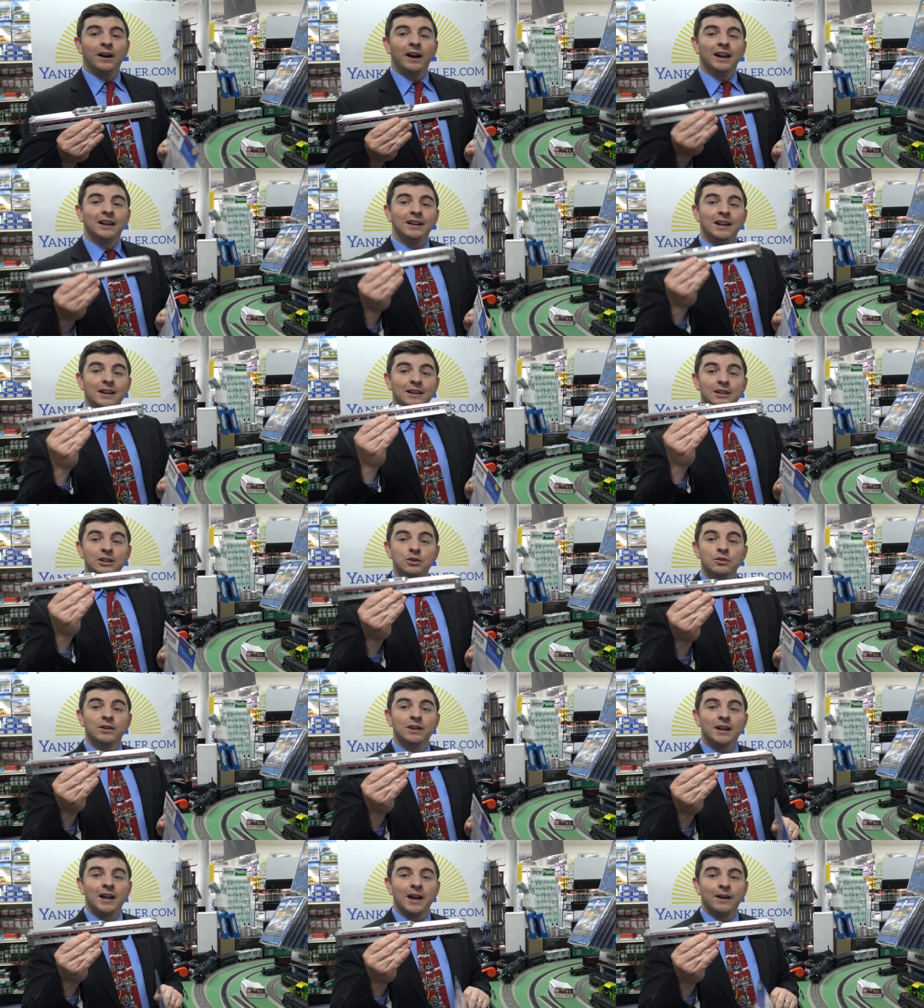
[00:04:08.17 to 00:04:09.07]
and then you
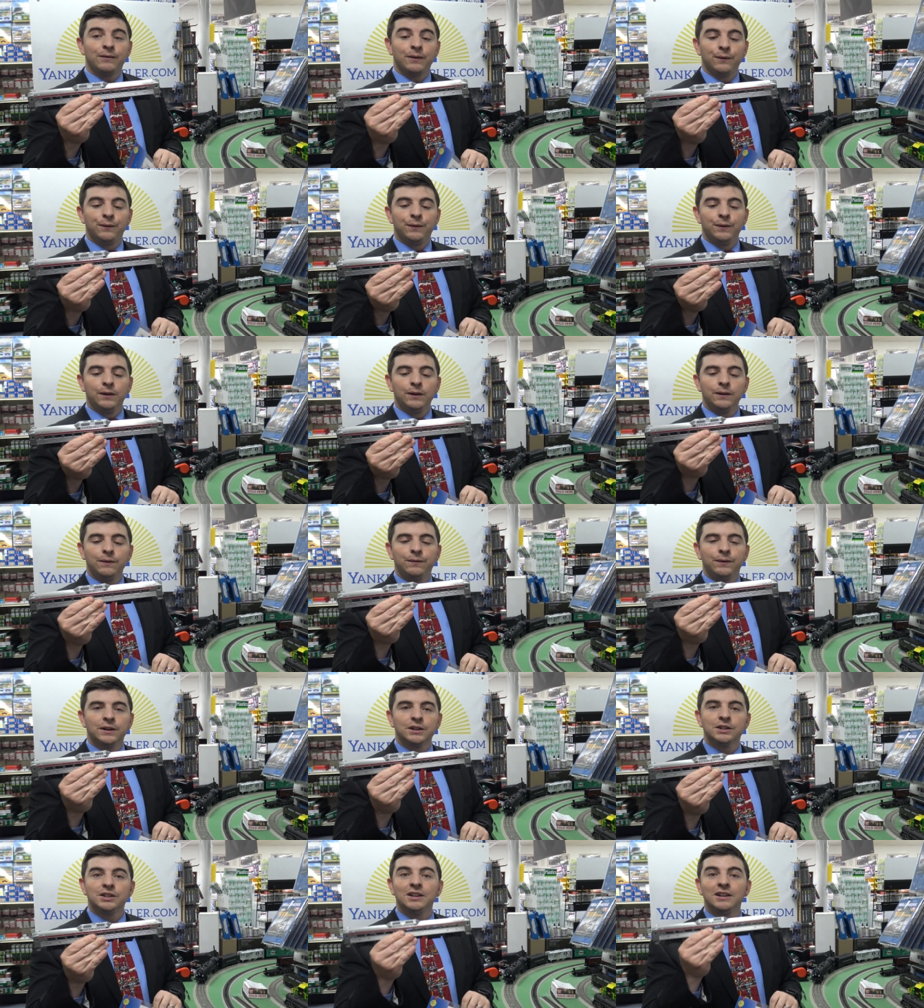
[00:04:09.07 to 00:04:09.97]
can have a fully
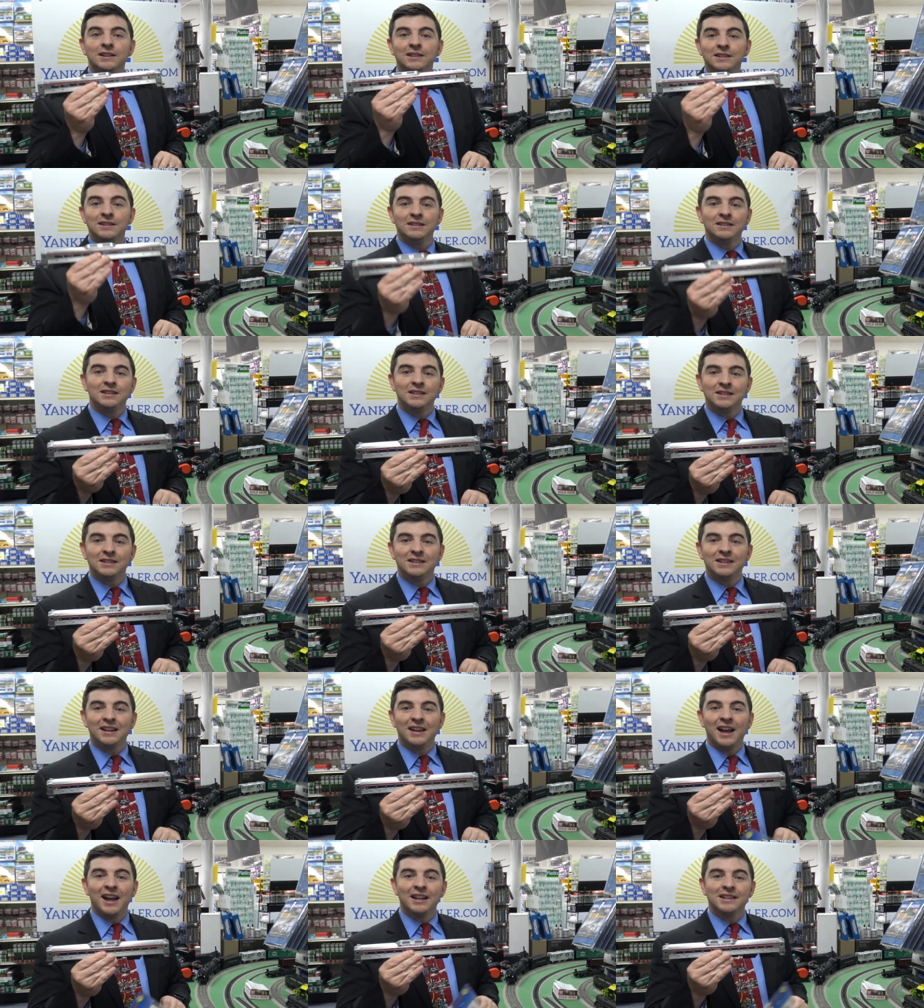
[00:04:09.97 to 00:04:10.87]
functioning D C
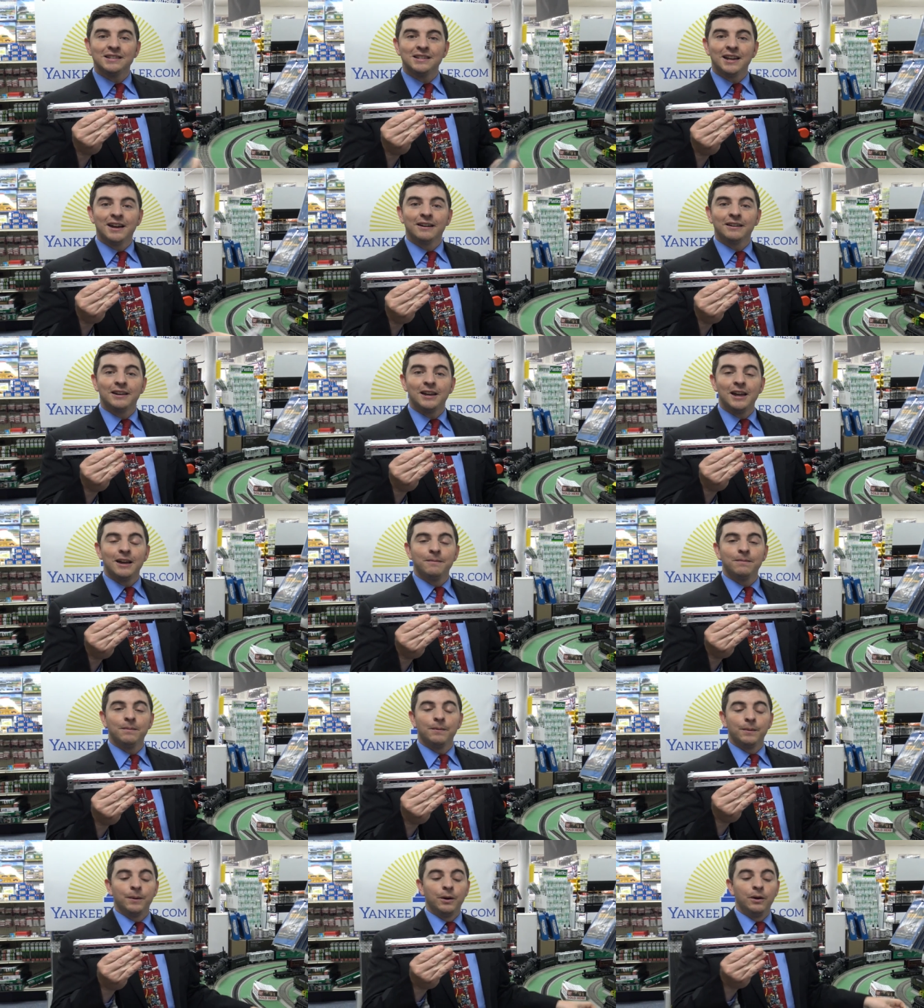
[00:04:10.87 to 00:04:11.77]
C and sound
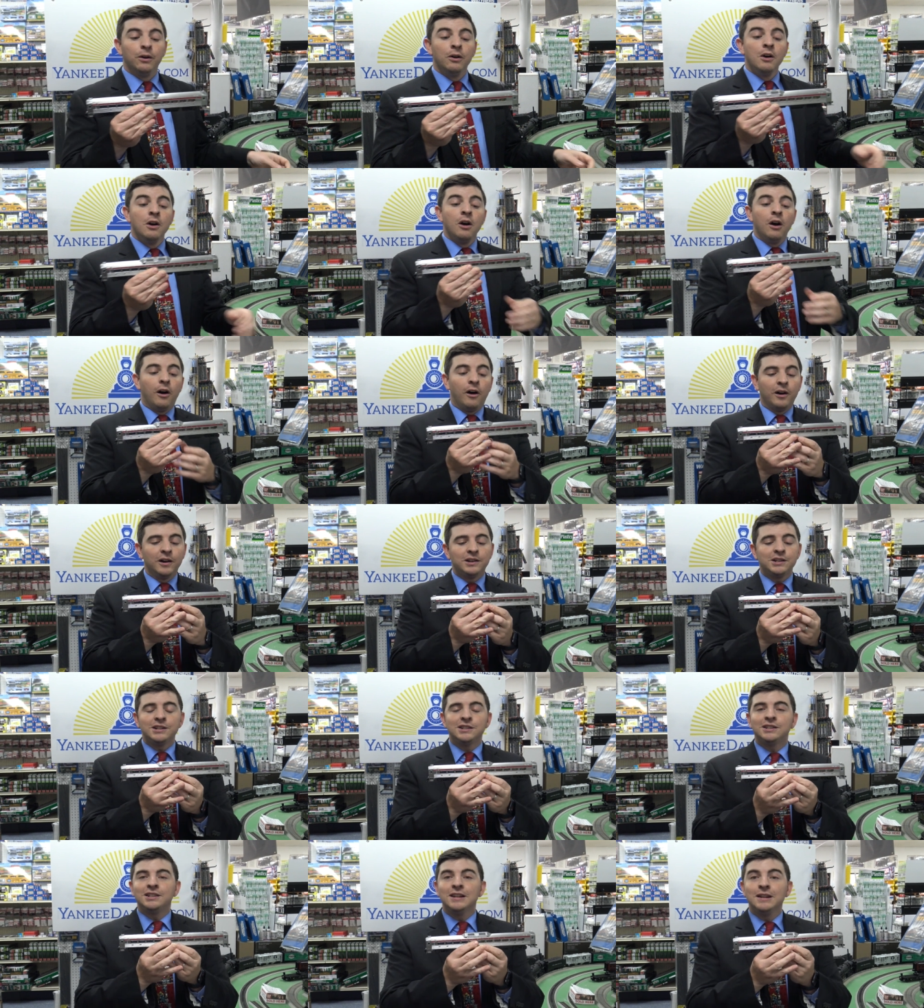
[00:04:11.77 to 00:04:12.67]
capable R
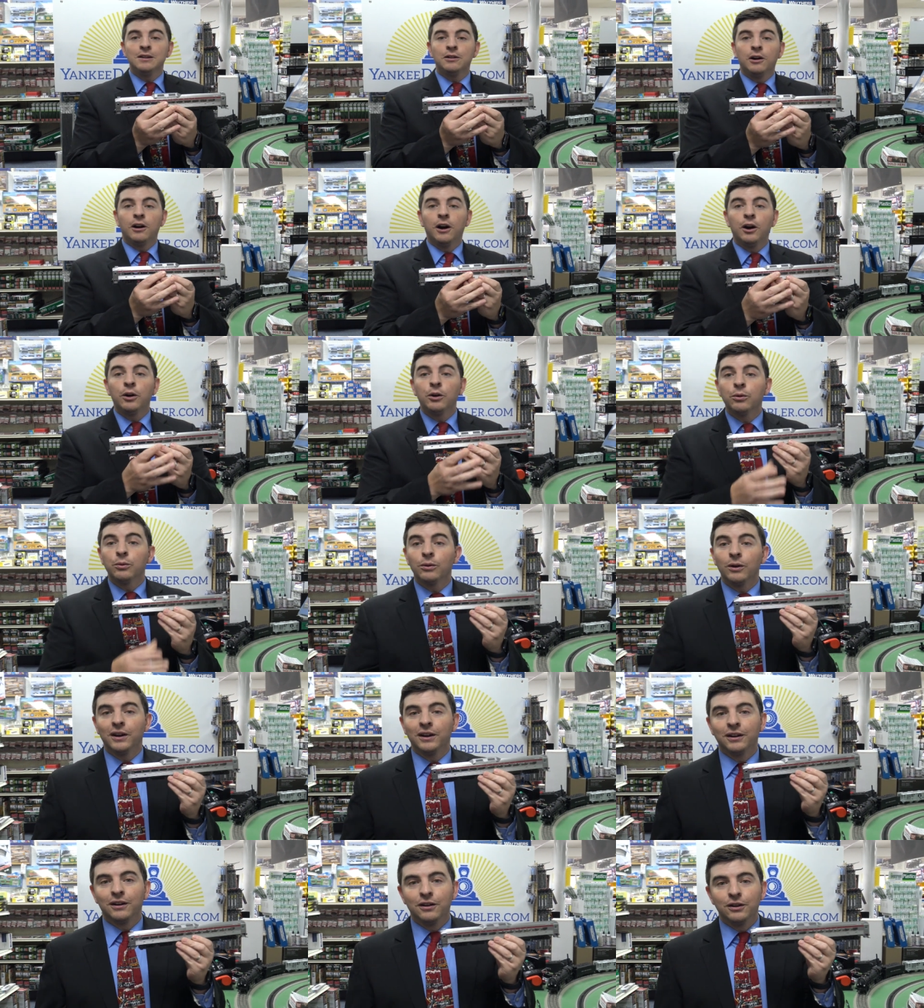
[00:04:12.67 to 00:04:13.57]
D C car
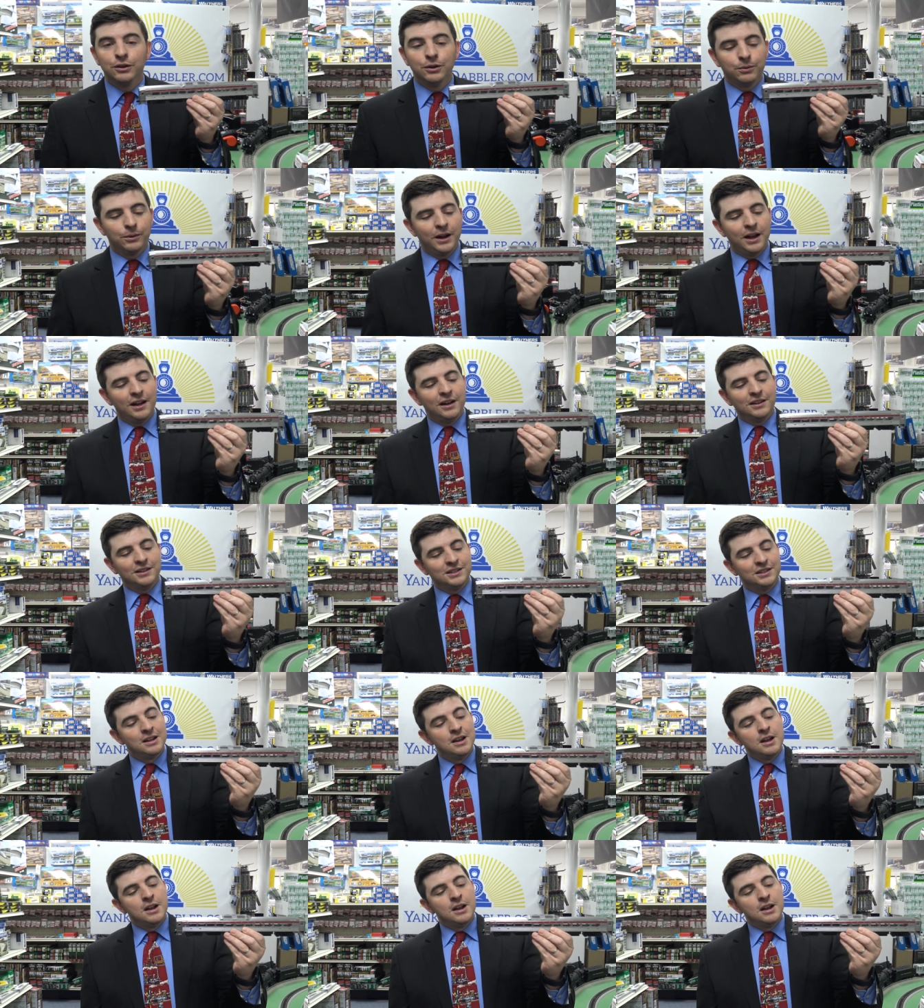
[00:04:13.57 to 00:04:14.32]
running on your rails.